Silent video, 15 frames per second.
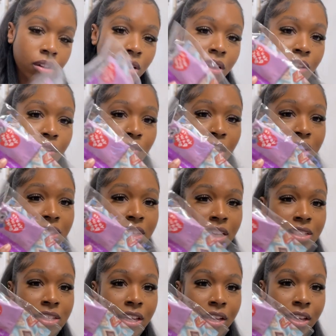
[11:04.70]
a
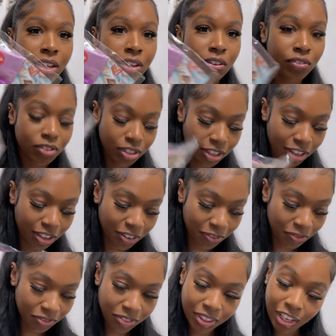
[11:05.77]
Valentine's Day gift.
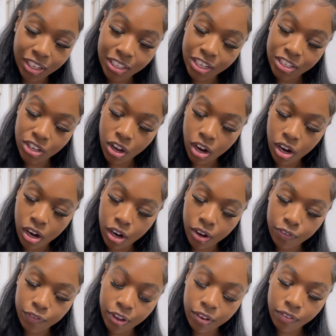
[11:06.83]
These
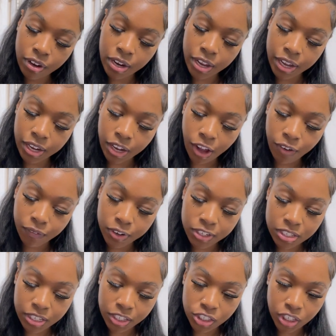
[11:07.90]
are Favorite Day
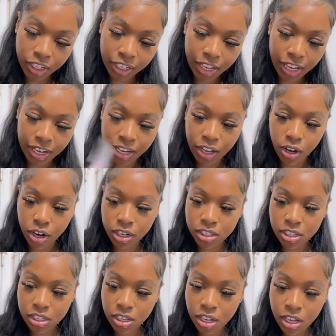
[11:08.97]
Conversation Candy
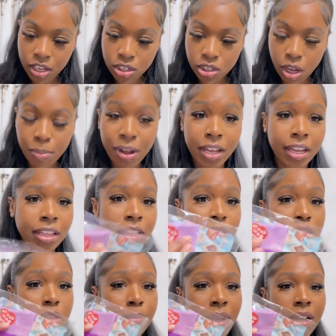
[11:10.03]
Hearts. So I'll probably give these
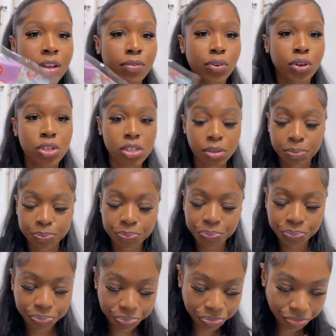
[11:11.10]
to my nephew or
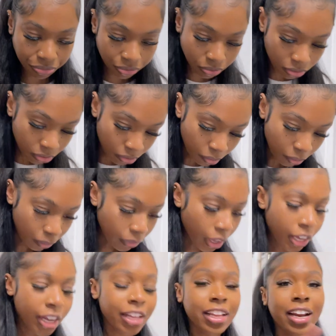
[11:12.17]
something.
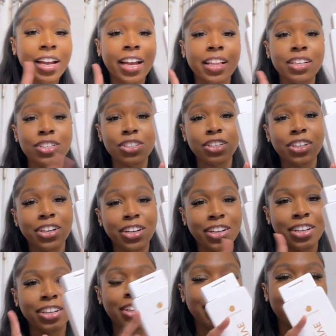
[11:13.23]
And then I got the Sugar
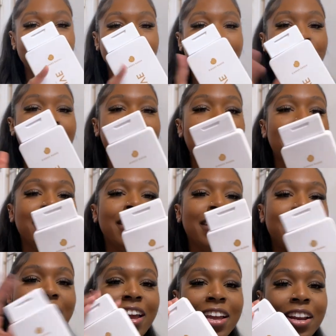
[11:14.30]
Cookie
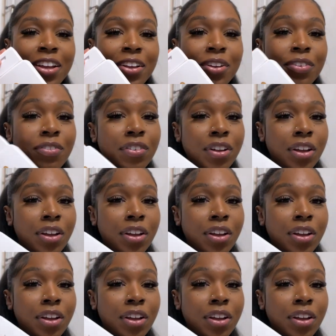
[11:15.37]
Native